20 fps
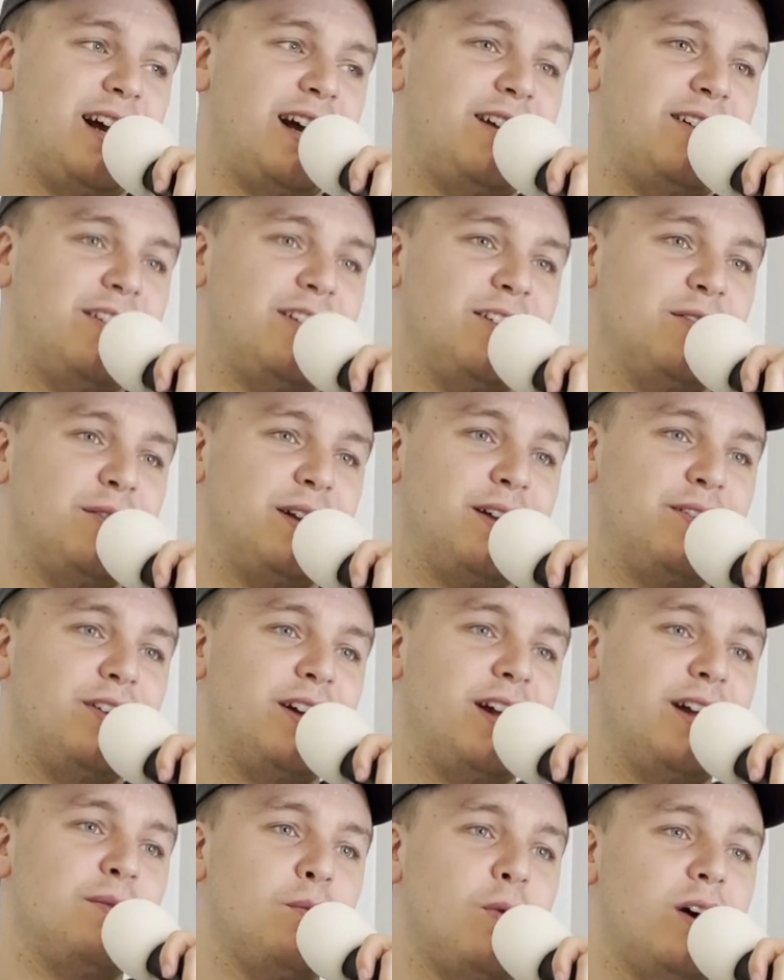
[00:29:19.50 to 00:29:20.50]
don't know. Whenever
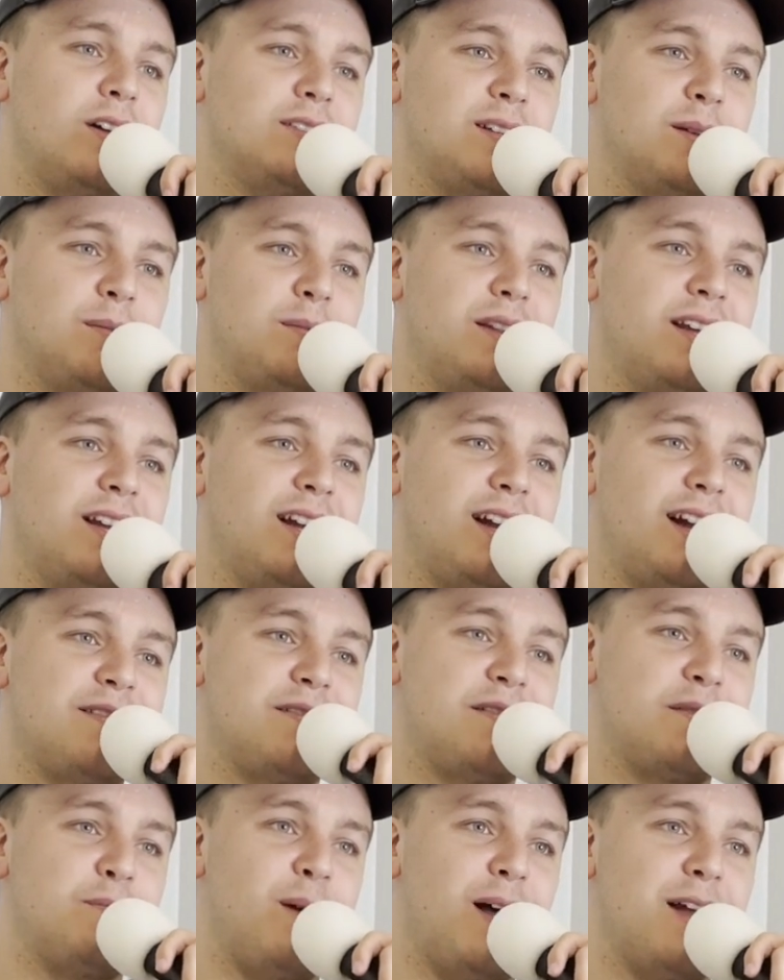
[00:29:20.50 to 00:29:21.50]
I want something, I
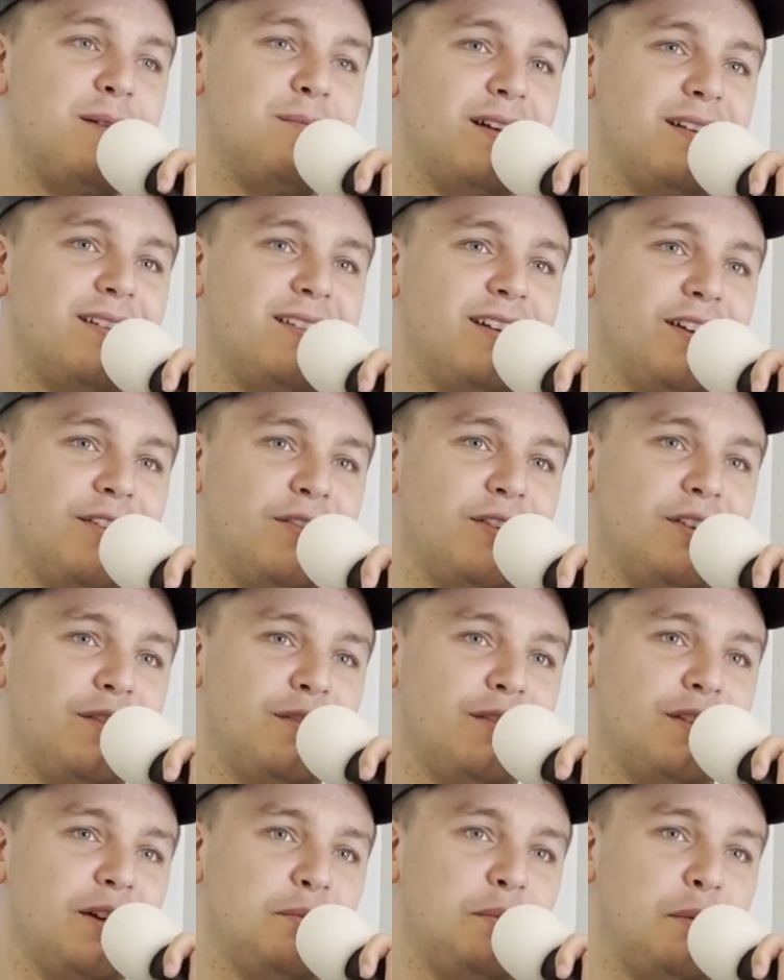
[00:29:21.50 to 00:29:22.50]
just buy it myself. I don't
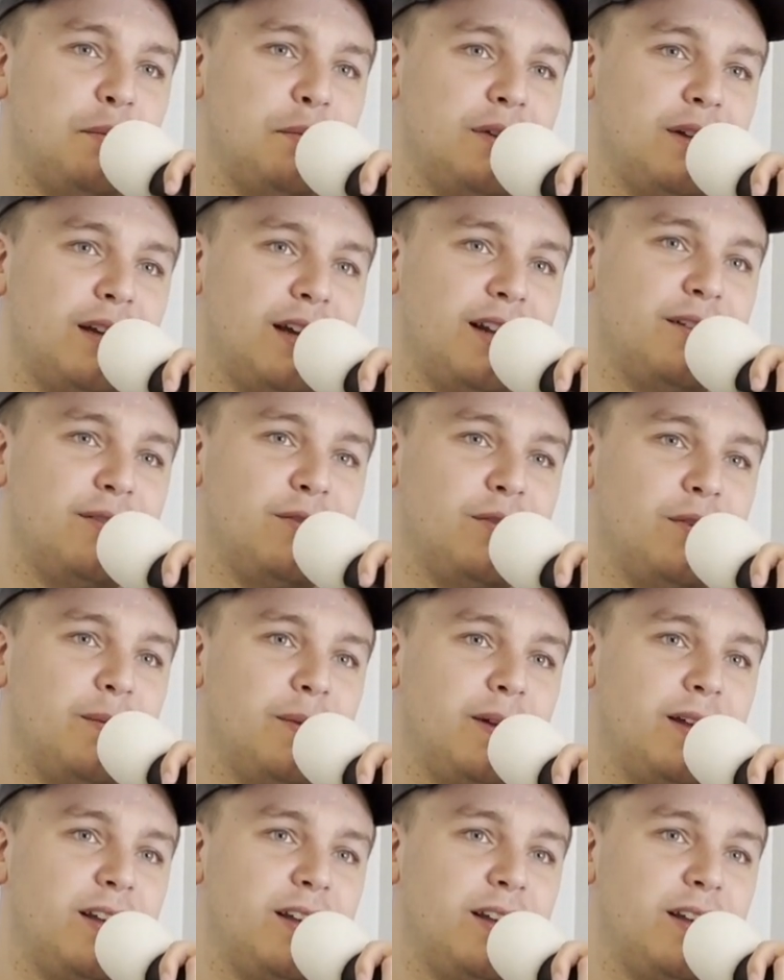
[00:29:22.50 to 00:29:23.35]
tell people to get it for me.